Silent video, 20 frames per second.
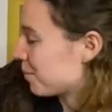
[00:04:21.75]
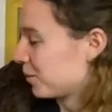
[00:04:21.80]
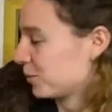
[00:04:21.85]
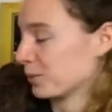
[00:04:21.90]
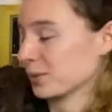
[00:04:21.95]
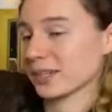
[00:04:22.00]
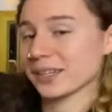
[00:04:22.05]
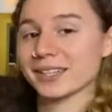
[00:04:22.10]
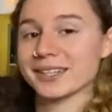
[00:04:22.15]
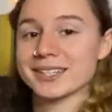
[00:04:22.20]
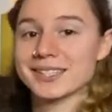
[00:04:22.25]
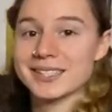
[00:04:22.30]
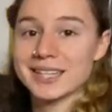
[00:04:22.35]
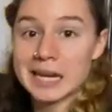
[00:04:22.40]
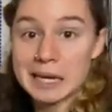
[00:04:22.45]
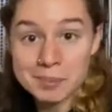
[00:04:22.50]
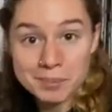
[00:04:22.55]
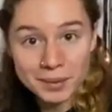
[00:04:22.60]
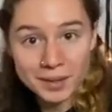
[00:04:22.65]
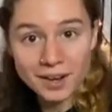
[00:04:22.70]
and we're gonna
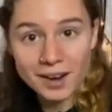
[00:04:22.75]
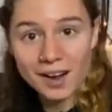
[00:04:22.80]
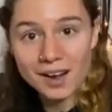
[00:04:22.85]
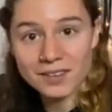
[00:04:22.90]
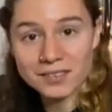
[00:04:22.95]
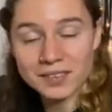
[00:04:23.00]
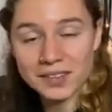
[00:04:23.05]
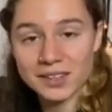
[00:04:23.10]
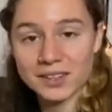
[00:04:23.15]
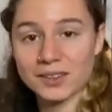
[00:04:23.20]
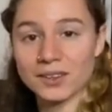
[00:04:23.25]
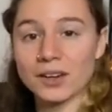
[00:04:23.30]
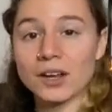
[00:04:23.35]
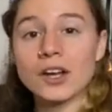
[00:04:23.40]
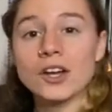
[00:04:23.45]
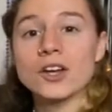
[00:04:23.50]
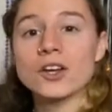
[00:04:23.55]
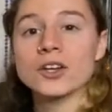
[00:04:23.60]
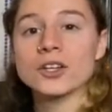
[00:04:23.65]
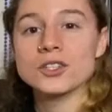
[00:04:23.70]
tape it off here,
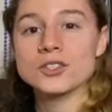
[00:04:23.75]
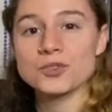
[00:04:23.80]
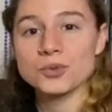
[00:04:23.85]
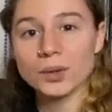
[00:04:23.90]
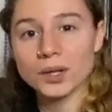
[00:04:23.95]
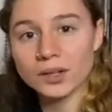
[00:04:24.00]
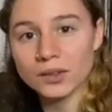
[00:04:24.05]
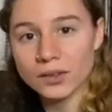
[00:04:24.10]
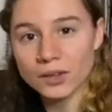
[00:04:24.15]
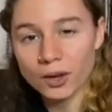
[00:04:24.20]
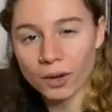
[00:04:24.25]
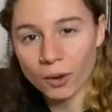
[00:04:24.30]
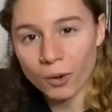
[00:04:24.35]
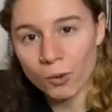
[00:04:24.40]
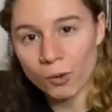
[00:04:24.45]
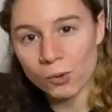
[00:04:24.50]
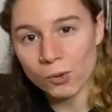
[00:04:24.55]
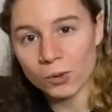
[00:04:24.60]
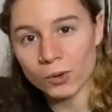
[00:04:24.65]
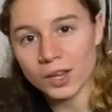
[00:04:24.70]
drill the
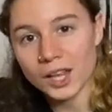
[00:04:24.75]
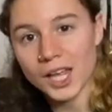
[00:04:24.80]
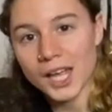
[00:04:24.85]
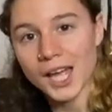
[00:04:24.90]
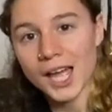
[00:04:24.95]
hole,